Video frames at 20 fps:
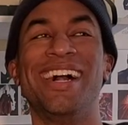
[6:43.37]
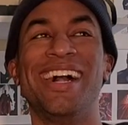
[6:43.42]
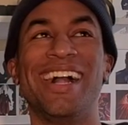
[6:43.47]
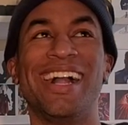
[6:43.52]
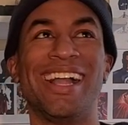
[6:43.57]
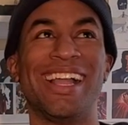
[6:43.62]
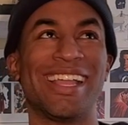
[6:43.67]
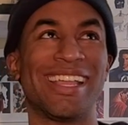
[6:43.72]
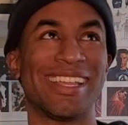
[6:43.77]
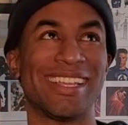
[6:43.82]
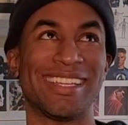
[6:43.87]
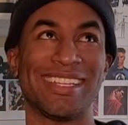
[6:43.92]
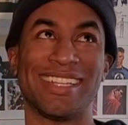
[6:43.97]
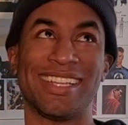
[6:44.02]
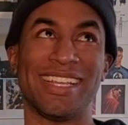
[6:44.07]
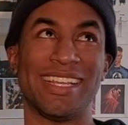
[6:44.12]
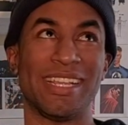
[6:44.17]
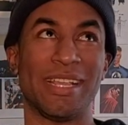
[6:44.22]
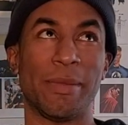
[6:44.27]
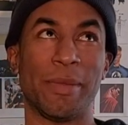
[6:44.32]

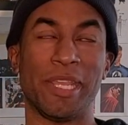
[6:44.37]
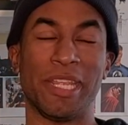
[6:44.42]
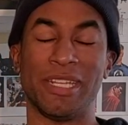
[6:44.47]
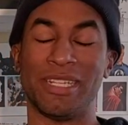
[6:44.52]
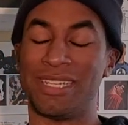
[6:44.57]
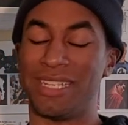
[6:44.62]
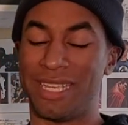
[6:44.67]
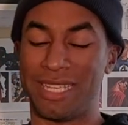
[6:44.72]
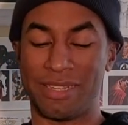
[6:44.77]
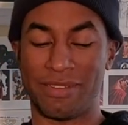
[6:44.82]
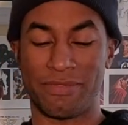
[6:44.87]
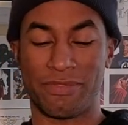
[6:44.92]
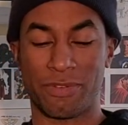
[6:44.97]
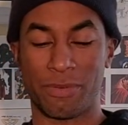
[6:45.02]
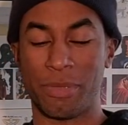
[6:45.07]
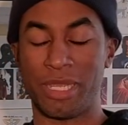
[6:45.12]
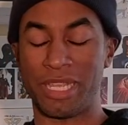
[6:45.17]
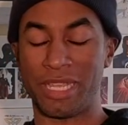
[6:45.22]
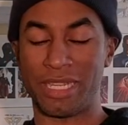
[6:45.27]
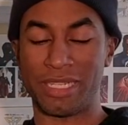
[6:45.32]
I mean, for
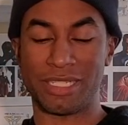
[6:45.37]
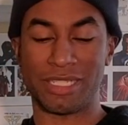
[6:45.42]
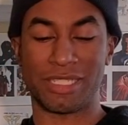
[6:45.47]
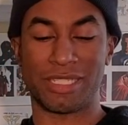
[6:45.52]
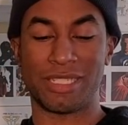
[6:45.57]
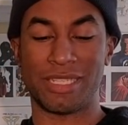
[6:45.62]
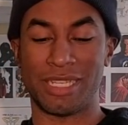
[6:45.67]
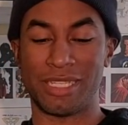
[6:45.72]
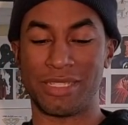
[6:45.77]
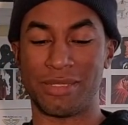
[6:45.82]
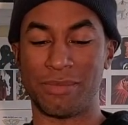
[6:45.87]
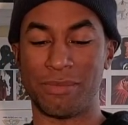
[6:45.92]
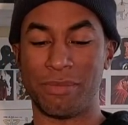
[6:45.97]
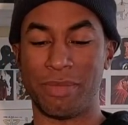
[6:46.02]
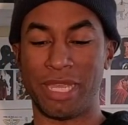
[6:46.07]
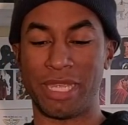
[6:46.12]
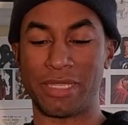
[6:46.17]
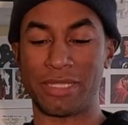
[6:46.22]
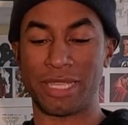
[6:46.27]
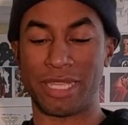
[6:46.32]
me, it just doesn't
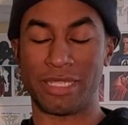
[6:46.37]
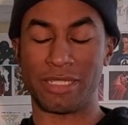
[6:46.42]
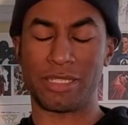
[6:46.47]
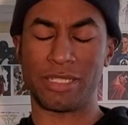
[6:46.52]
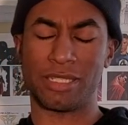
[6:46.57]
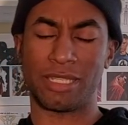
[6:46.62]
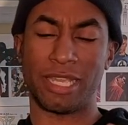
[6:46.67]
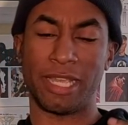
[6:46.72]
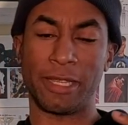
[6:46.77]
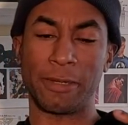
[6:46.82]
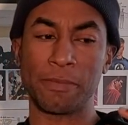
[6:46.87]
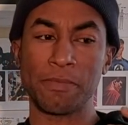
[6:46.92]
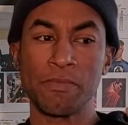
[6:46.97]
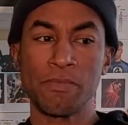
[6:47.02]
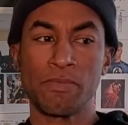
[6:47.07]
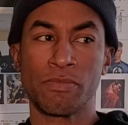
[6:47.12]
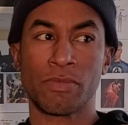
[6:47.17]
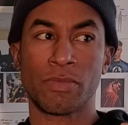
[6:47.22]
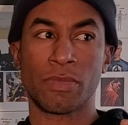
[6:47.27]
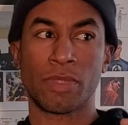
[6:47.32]
make sense. It's like,
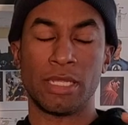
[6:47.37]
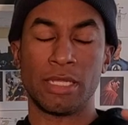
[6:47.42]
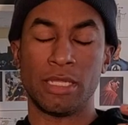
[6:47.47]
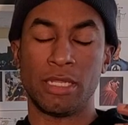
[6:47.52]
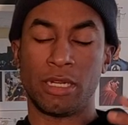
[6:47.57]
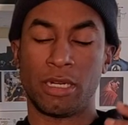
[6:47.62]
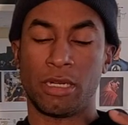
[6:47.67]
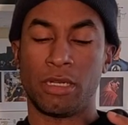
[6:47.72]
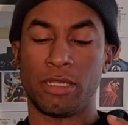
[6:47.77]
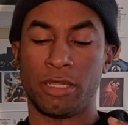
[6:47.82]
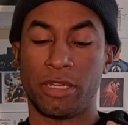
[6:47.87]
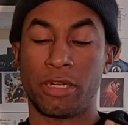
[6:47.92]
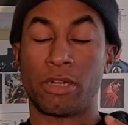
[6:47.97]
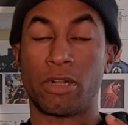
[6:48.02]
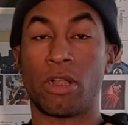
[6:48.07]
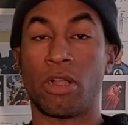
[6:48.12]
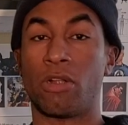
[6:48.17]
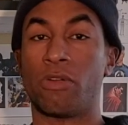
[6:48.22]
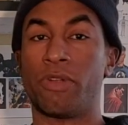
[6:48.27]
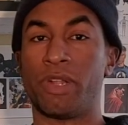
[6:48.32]
there are
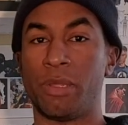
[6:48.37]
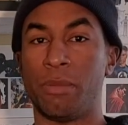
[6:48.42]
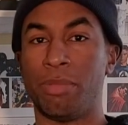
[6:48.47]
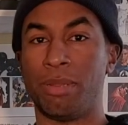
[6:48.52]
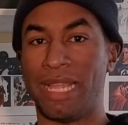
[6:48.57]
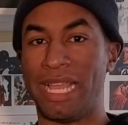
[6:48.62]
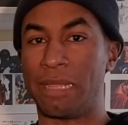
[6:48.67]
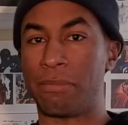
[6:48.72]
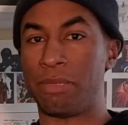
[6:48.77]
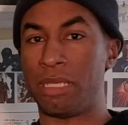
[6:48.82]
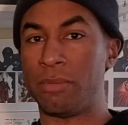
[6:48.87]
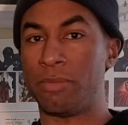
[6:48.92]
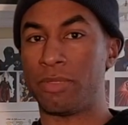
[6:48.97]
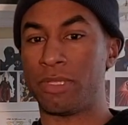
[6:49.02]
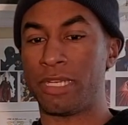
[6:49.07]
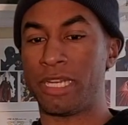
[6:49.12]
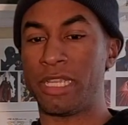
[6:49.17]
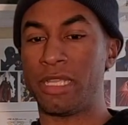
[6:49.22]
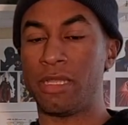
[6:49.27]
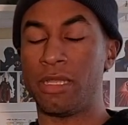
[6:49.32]
already black people
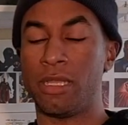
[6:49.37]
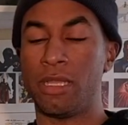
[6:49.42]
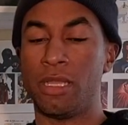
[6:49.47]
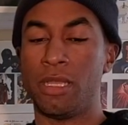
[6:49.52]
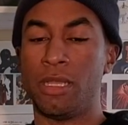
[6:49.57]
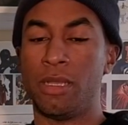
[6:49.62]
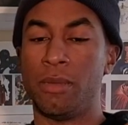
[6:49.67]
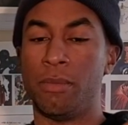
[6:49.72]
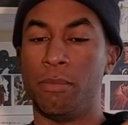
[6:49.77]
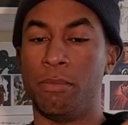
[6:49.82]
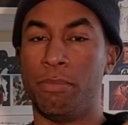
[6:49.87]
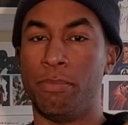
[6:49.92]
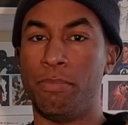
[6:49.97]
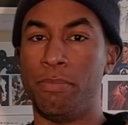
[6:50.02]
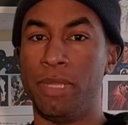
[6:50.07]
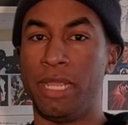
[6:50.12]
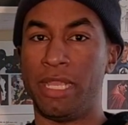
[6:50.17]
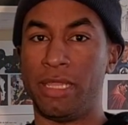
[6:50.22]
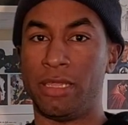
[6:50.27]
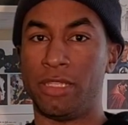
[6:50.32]
in it,
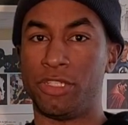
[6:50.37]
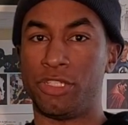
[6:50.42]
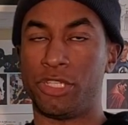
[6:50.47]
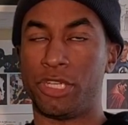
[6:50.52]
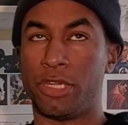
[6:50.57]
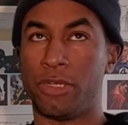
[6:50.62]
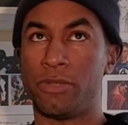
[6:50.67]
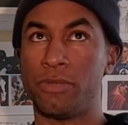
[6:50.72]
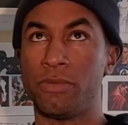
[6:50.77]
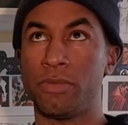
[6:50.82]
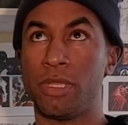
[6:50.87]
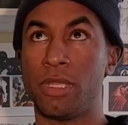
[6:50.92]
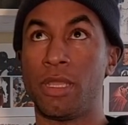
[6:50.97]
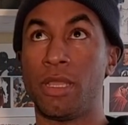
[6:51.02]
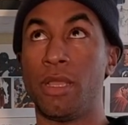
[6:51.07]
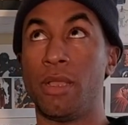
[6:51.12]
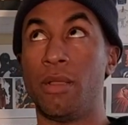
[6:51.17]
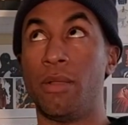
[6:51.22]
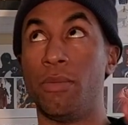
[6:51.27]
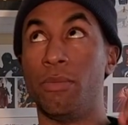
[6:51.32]
in the show,
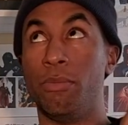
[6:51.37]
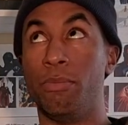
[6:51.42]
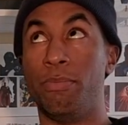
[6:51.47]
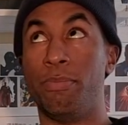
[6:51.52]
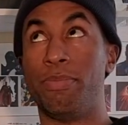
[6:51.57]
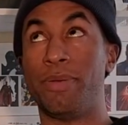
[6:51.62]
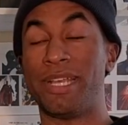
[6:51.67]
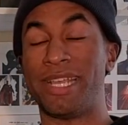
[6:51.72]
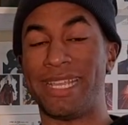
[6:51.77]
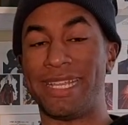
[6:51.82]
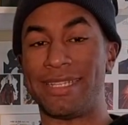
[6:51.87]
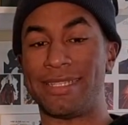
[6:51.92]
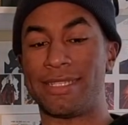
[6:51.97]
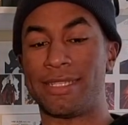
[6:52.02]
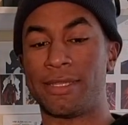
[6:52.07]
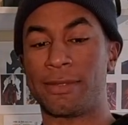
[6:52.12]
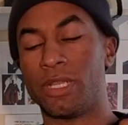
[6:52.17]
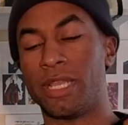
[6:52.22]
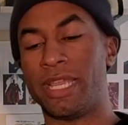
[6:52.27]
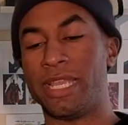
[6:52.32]
but
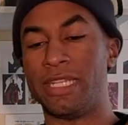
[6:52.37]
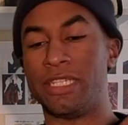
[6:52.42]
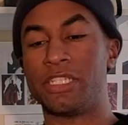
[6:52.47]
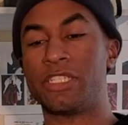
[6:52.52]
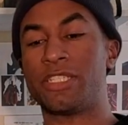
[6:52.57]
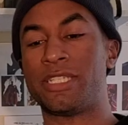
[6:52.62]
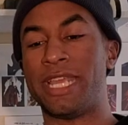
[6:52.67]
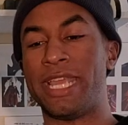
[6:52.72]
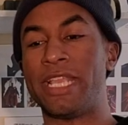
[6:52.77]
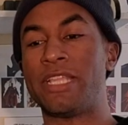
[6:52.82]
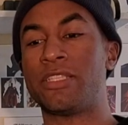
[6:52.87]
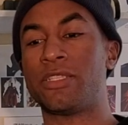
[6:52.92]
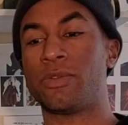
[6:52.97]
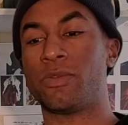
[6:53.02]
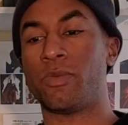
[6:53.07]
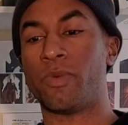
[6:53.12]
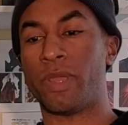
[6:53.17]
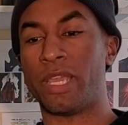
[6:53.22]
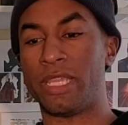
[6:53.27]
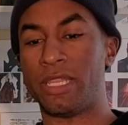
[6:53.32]
it just takes
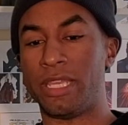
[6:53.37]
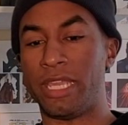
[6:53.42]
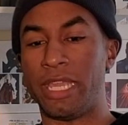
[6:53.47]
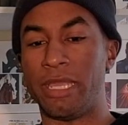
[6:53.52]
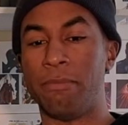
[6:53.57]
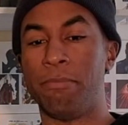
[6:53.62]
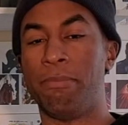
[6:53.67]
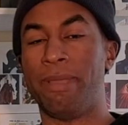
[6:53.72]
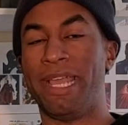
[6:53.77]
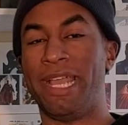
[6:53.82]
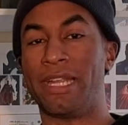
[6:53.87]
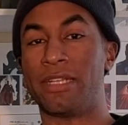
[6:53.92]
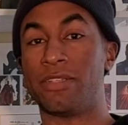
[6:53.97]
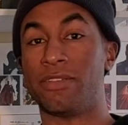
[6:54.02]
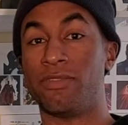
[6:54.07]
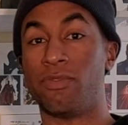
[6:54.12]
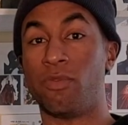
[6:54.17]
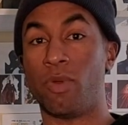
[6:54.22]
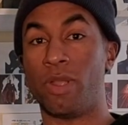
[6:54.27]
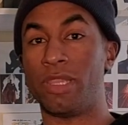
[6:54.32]
away the impact
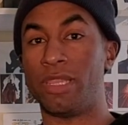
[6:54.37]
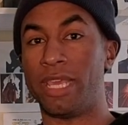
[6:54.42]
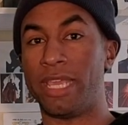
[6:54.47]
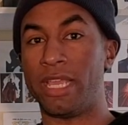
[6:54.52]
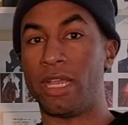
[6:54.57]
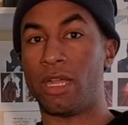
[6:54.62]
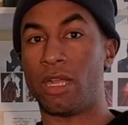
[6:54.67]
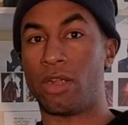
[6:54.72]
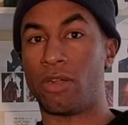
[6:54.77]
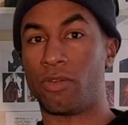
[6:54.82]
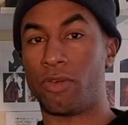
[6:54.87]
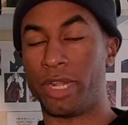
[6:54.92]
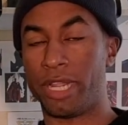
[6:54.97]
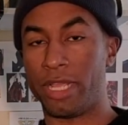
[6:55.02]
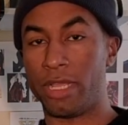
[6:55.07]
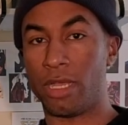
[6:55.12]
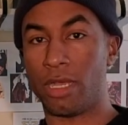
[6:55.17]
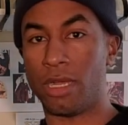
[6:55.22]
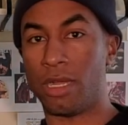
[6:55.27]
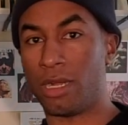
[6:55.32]
of when they already
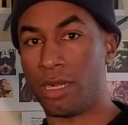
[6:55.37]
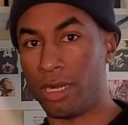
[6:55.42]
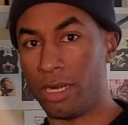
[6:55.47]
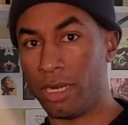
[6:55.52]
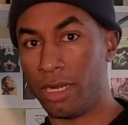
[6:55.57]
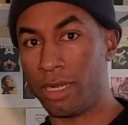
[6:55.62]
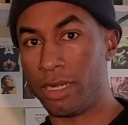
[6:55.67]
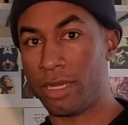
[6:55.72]
are,